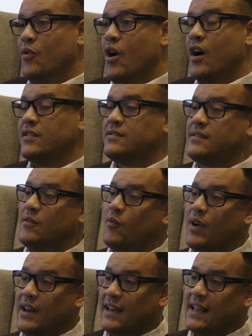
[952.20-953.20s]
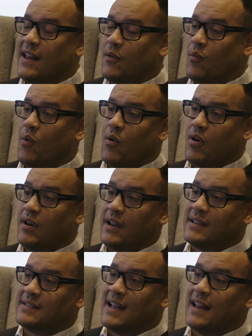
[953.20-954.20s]
us winning that award
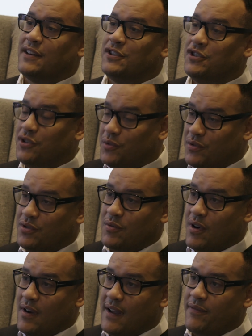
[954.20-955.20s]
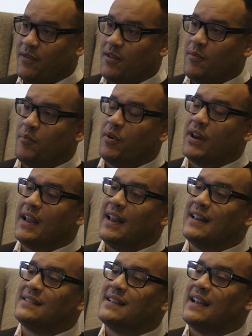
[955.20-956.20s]
is not due to our effort, but
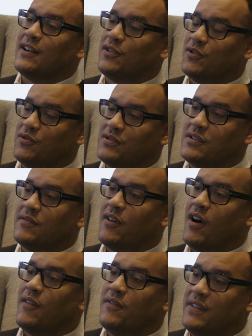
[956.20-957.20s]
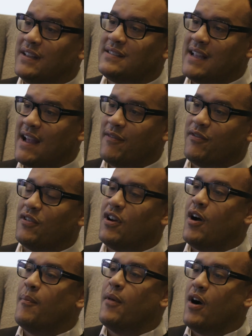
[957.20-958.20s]
it is inclusive of this effort
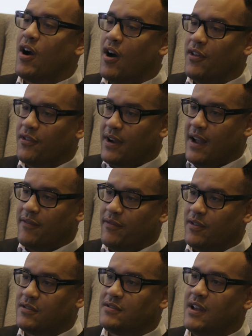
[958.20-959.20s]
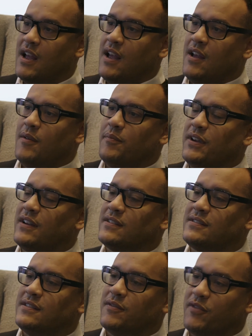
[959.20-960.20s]
among other efforts,
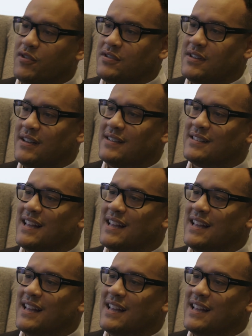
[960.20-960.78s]
because diversity is